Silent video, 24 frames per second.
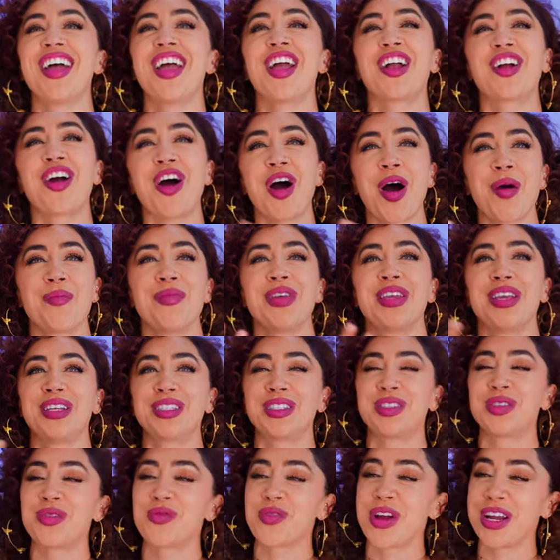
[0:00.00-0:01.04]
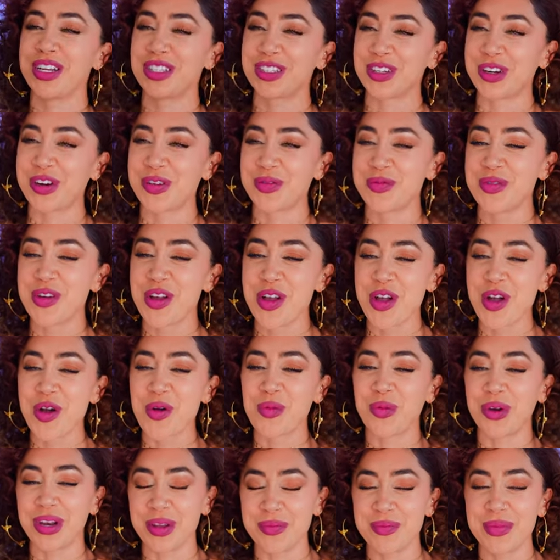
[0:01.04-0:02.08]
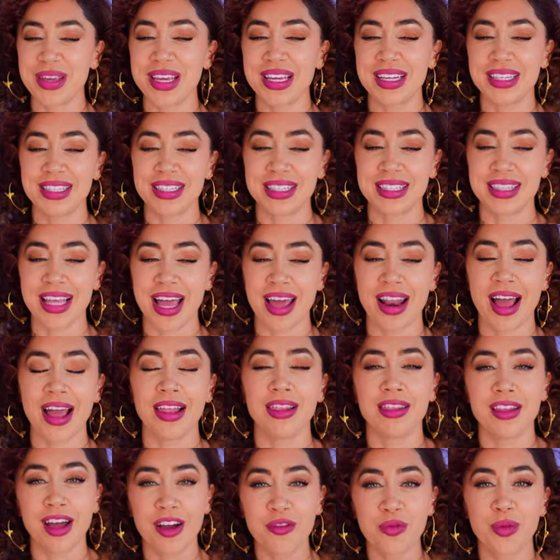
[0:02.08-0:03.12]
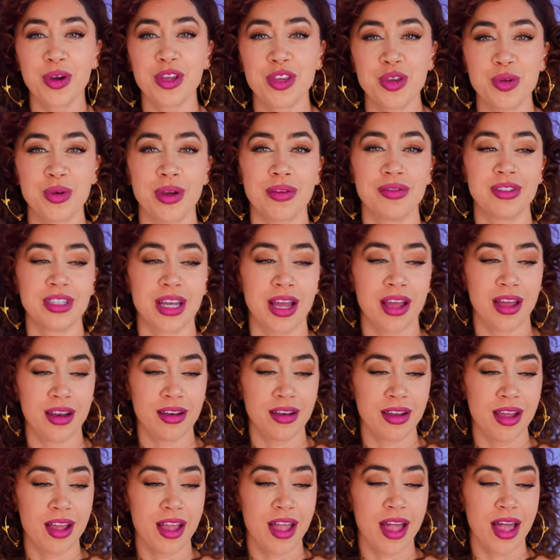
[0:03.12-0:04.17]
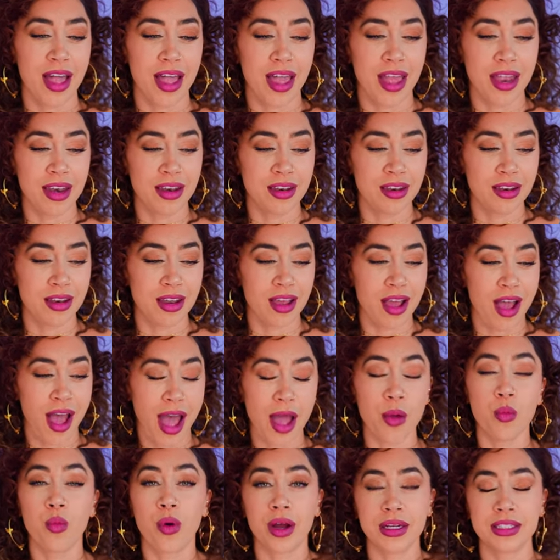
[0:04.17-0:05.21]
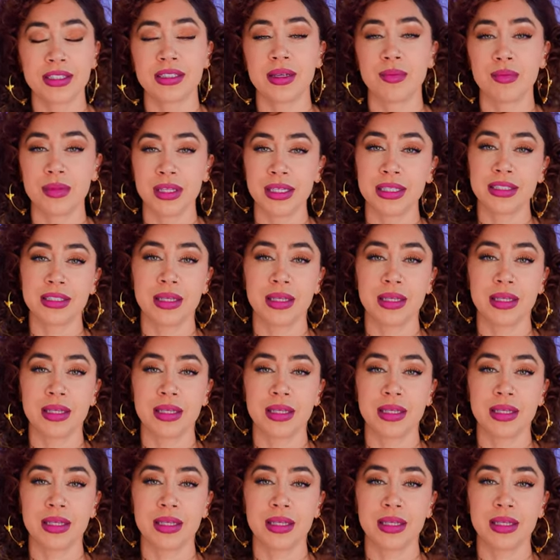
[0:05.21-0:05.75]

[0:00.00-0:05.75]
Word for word: and copying isn't the right term. What it means is that I love what you have done and I want something